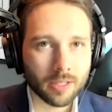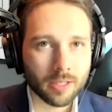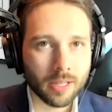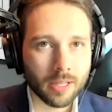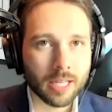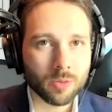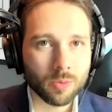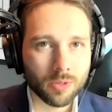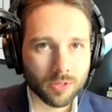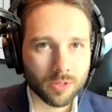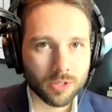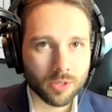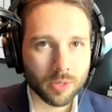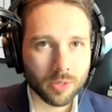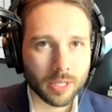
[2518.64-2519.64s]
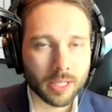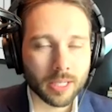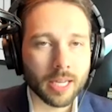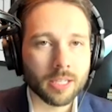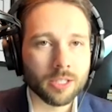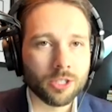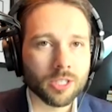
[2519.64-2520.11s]
That's what they're doing.
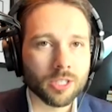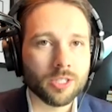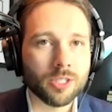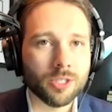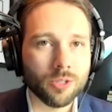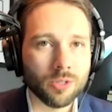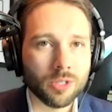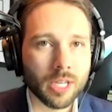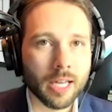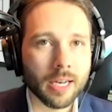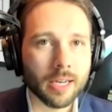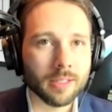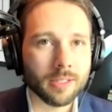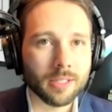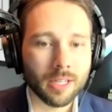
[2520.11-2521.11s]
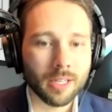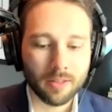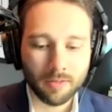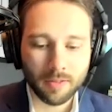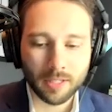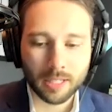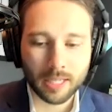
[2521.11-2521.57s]
And just as you said, instead of
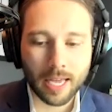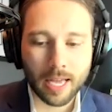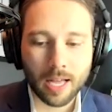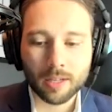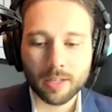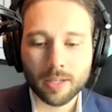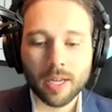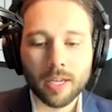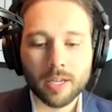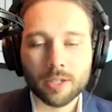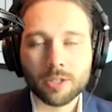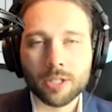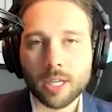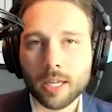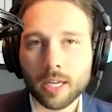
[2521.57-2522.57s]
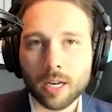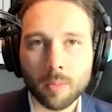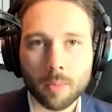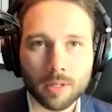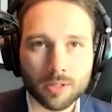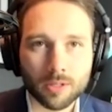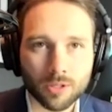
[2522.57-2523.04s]
the physicality, you're setting it up
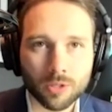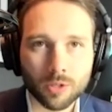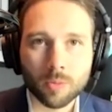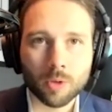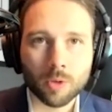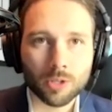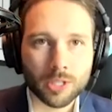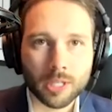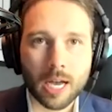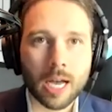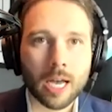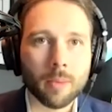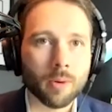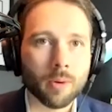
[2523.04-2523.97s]
on Zoom or Skype or